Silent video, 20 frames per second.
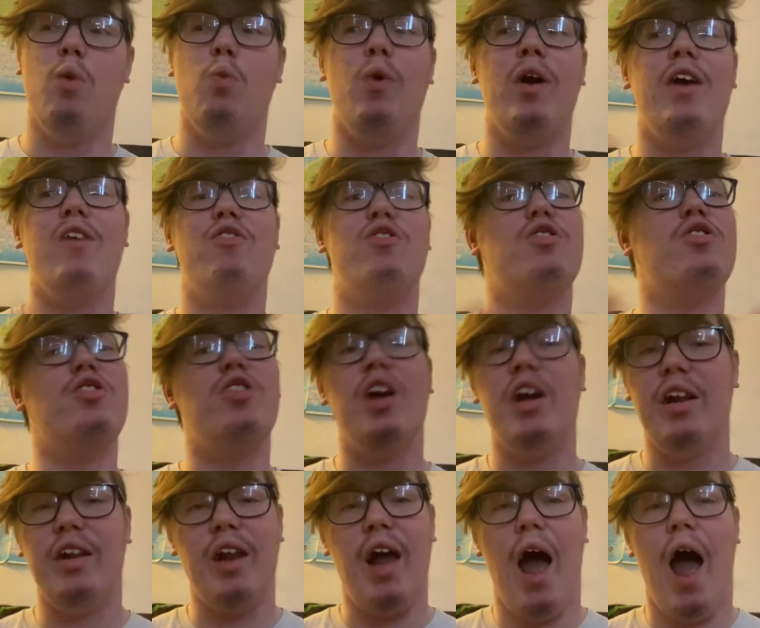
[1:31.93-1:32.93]
We have
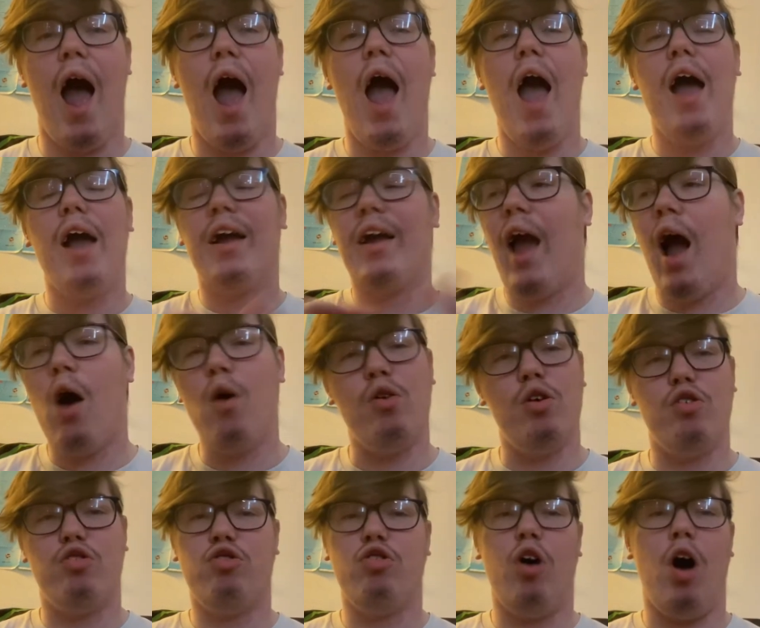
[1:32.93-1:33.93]
seen that
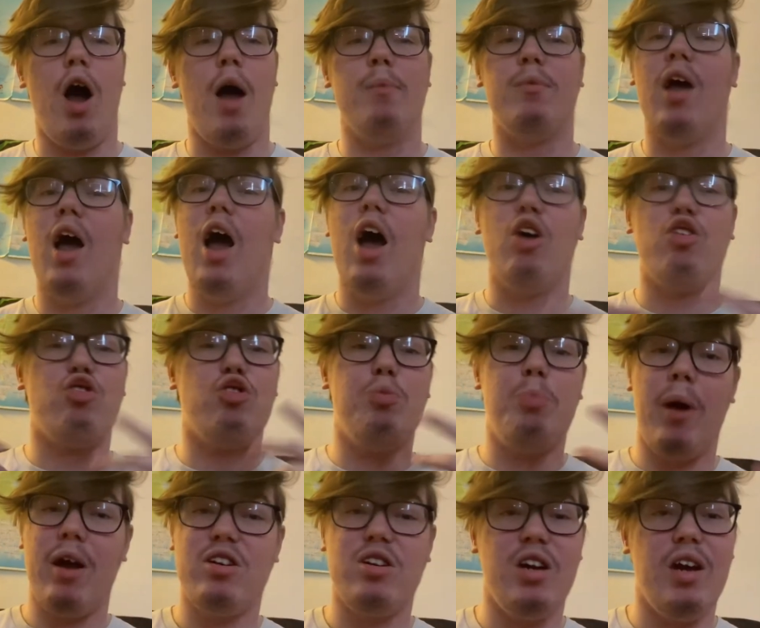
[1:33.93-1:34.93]
countless times,
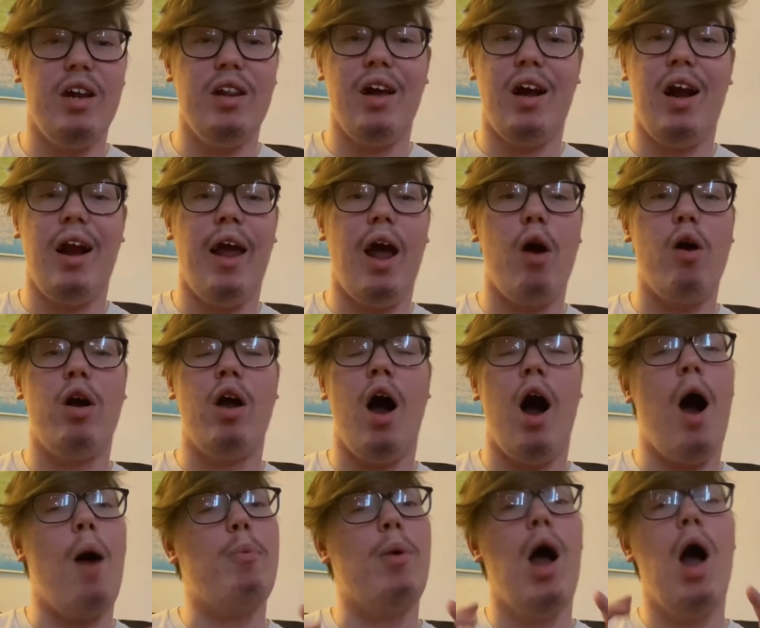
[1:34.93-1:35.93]
especially in the Clio
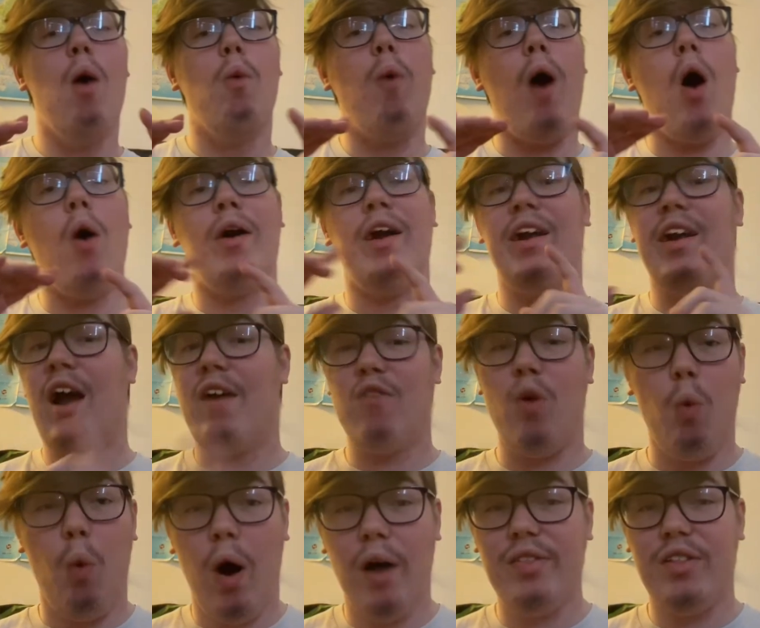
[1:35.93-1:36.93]
Cup. While he
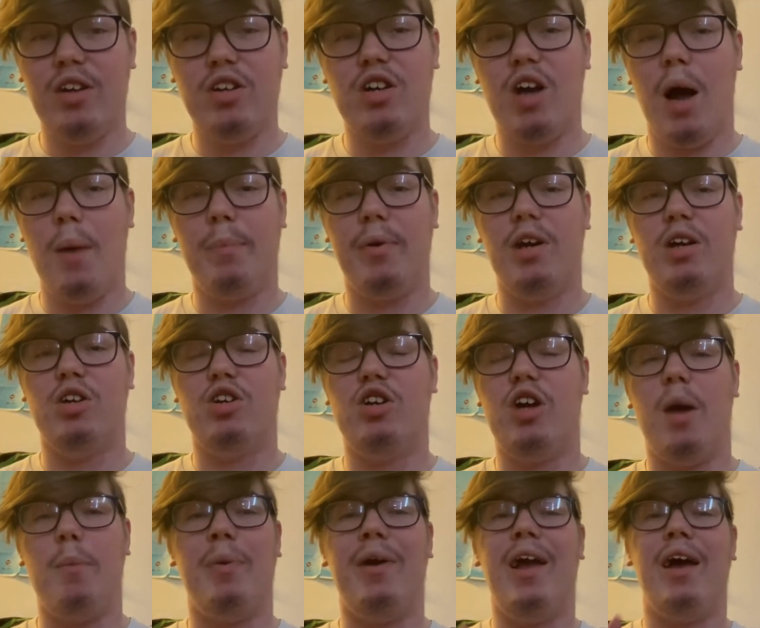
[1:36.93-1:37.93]
never won the
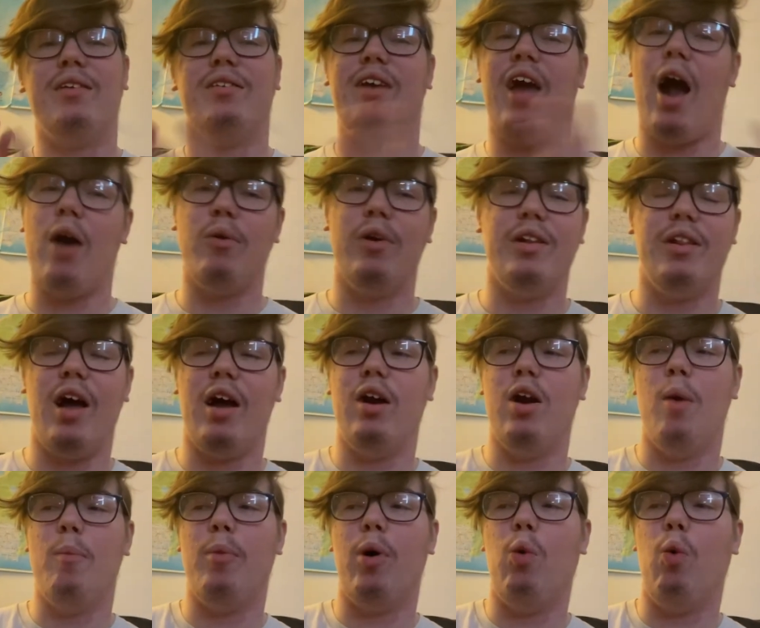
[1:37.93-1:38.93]
championship, he has carried that
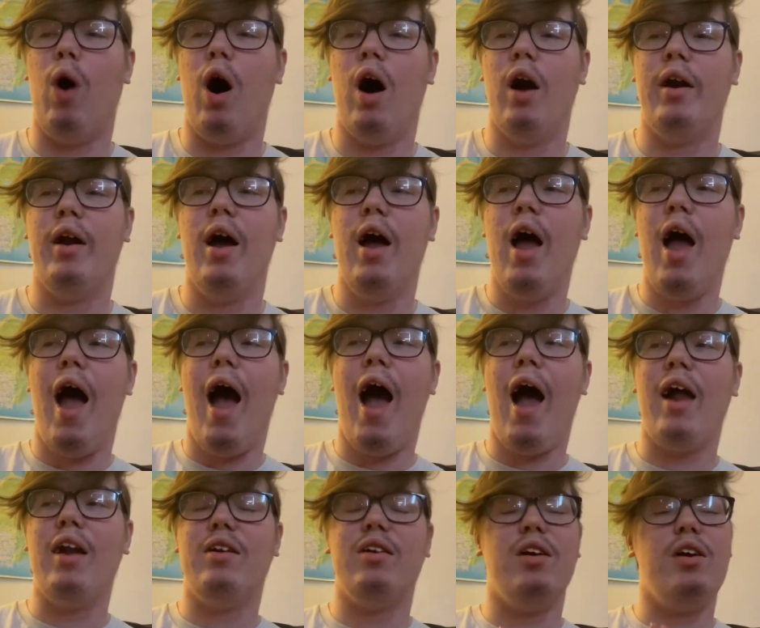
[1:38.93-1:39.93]
number one,
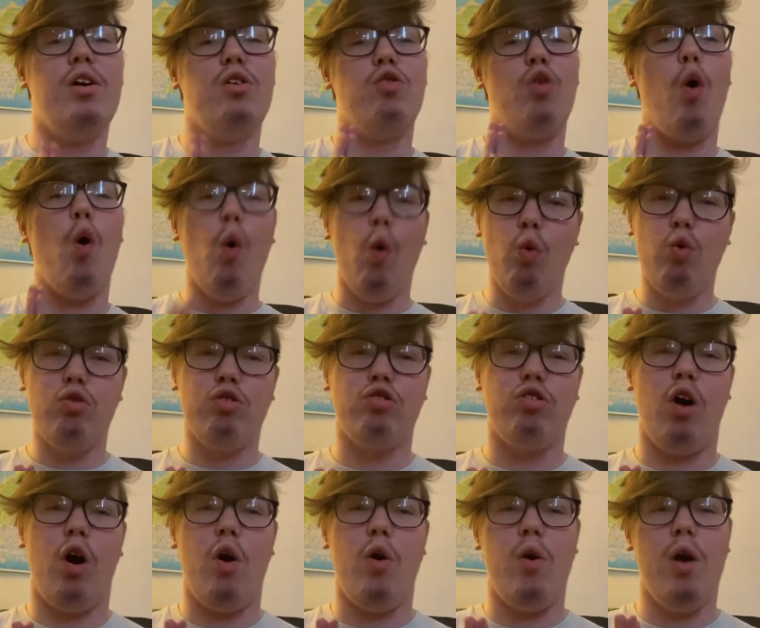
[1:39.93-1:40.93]
and he has
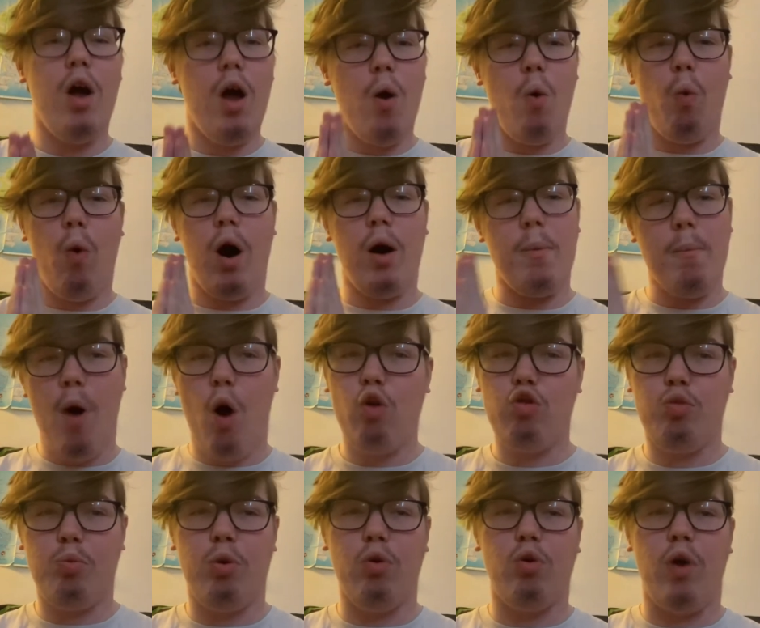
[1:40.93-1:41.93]
also won
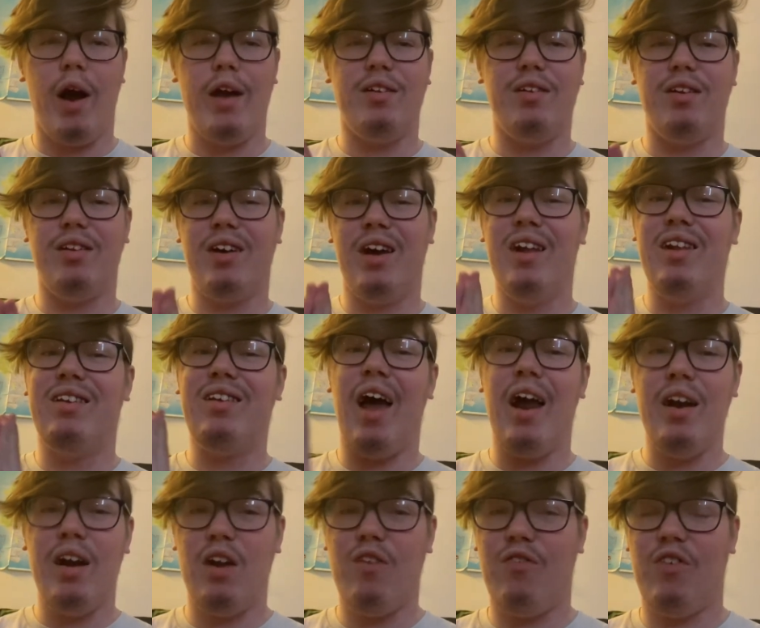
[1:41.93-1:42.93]
multiple races,
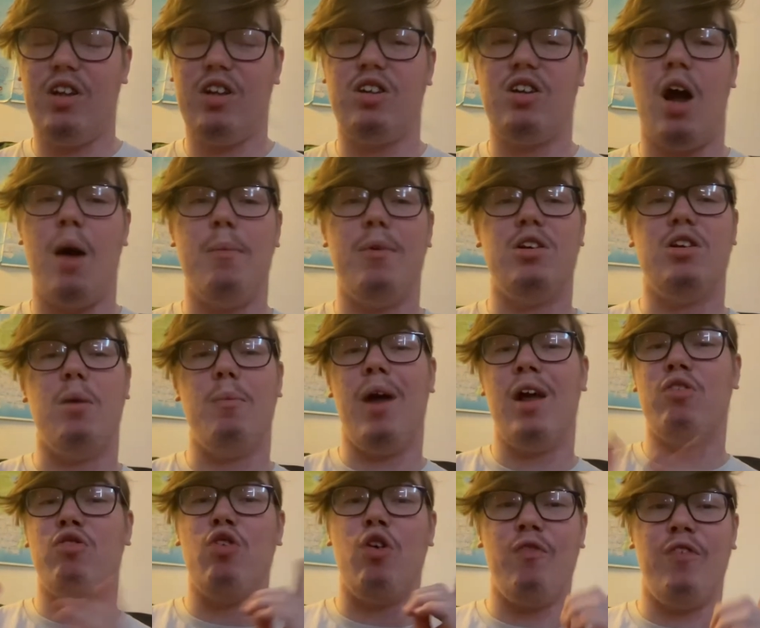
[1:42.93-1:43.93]
contended for the championship.
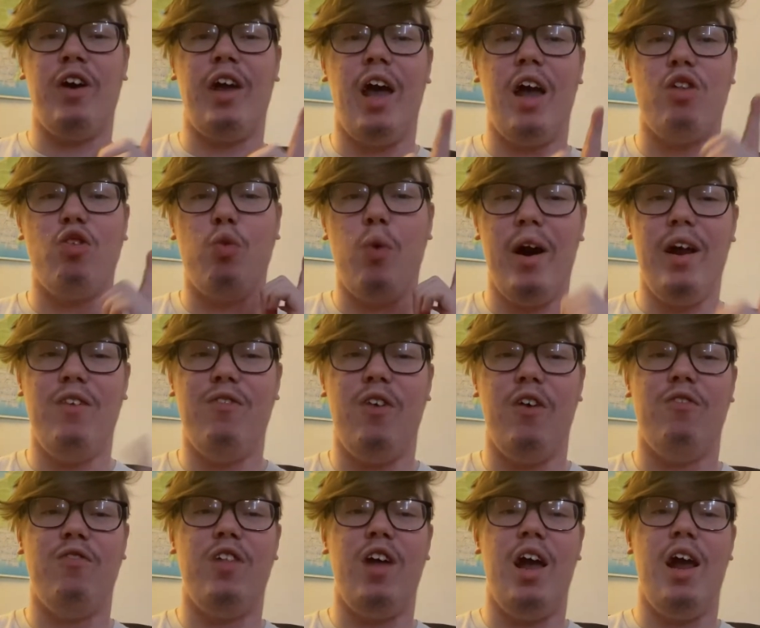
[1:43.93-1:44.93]
Let's not forget
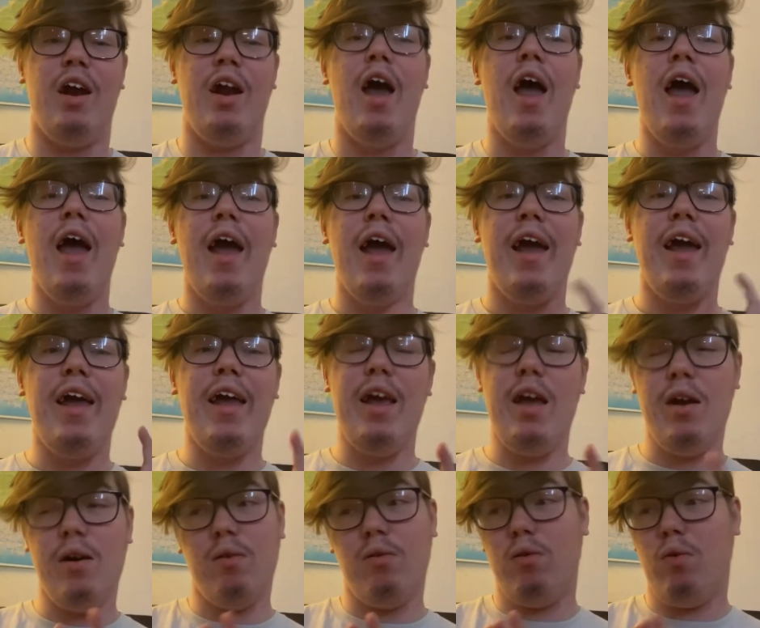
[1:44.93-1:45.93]
2015,
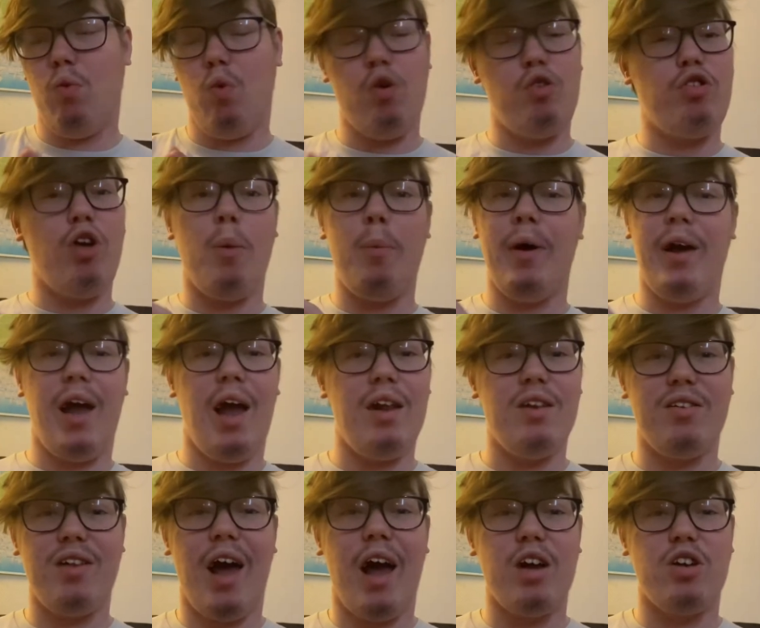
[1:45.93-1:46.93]
he was up
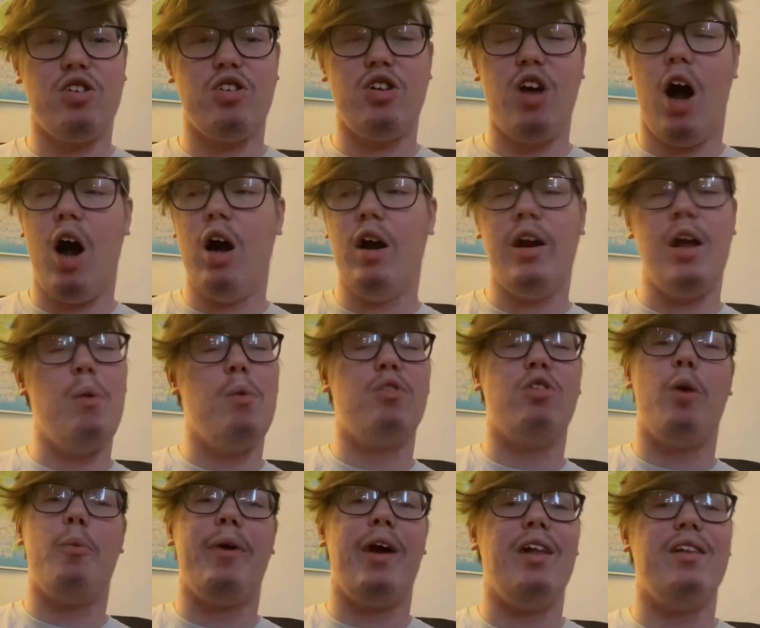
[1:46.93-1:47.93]
against Ash Sutton, he
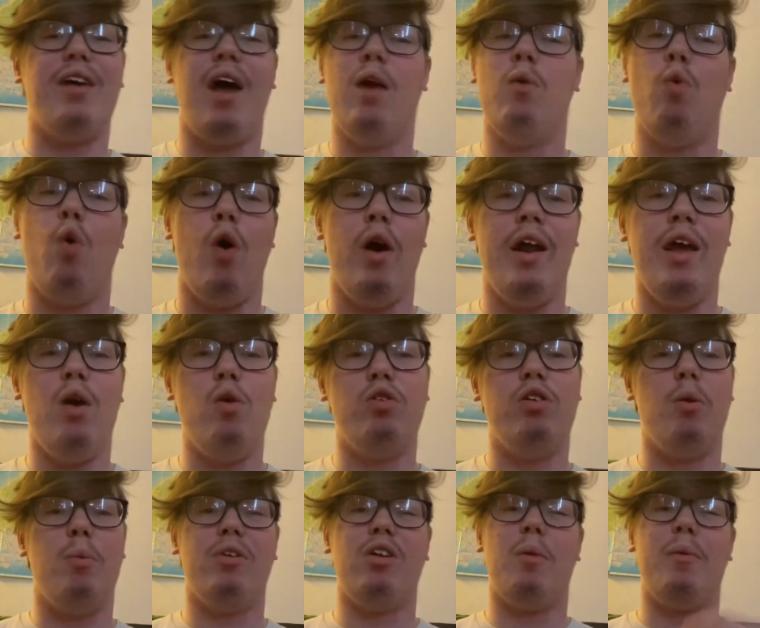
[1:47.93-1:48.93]
was up against Antwerp and
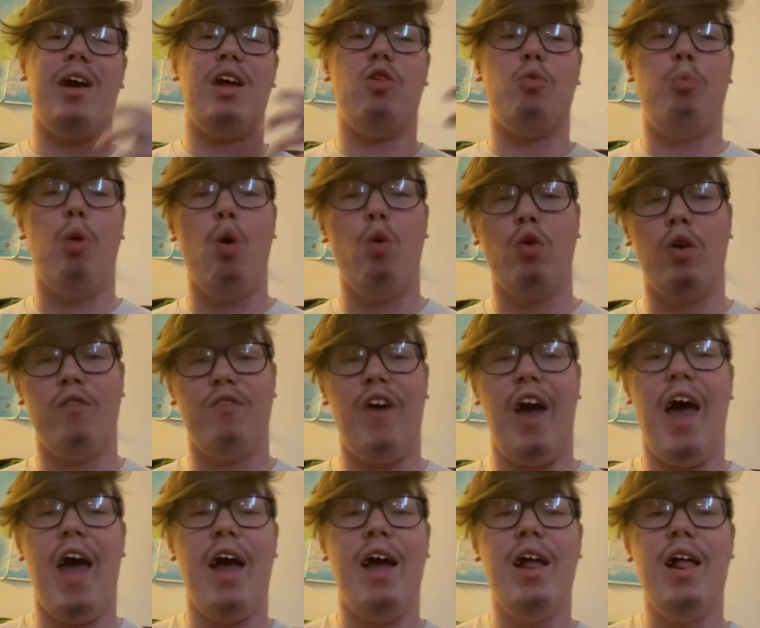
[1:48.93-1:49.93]
Eels, he was up against Paul
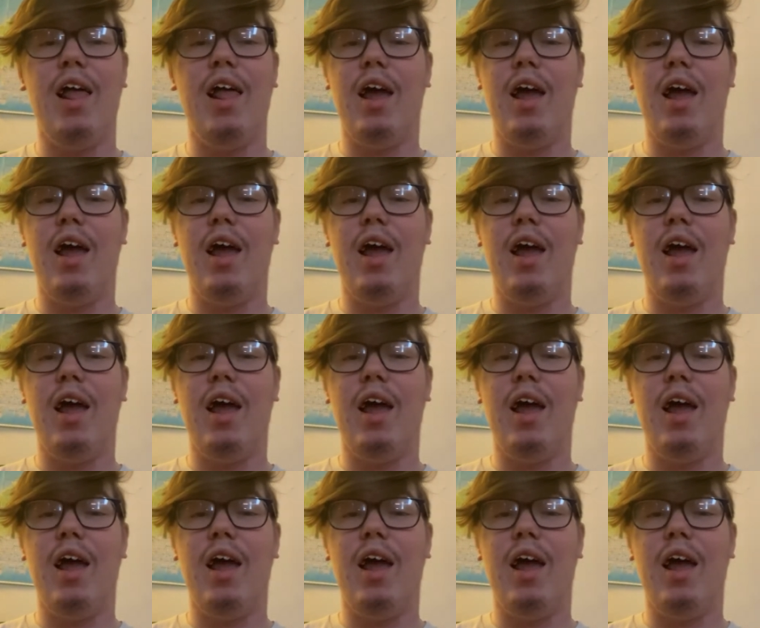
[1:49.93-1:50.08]
Rivette.